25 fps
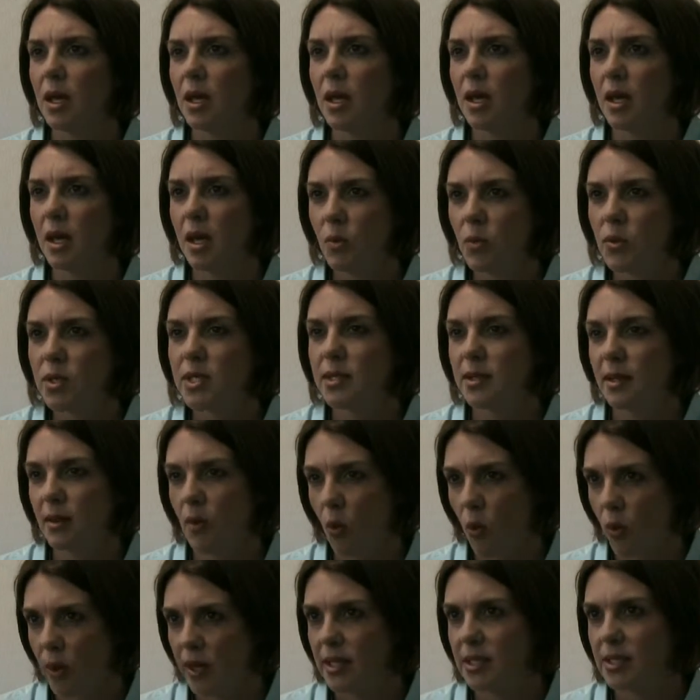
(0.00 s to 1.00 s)
it was
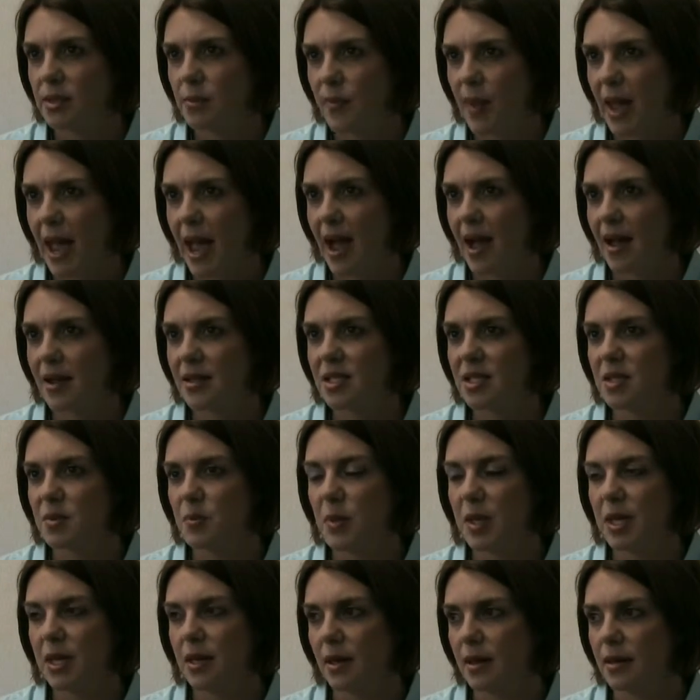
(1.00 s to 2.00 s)
going to pass,
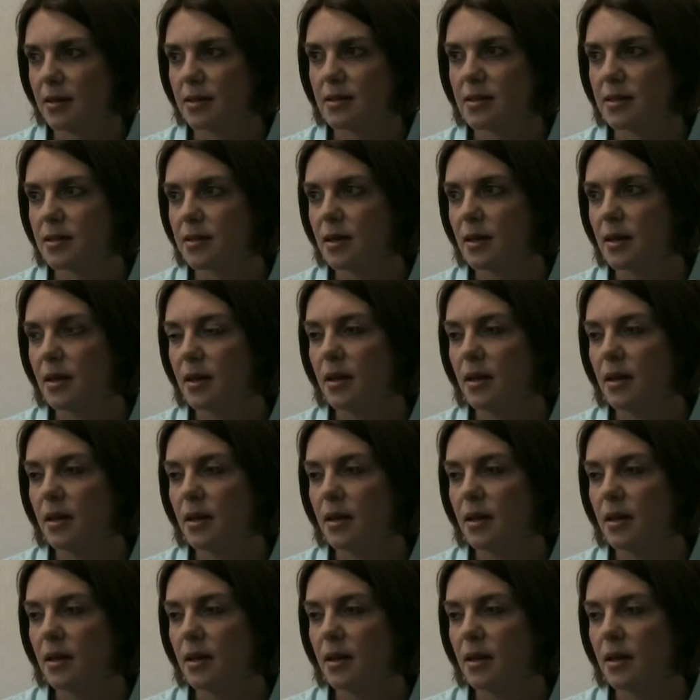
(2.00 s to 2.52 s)
because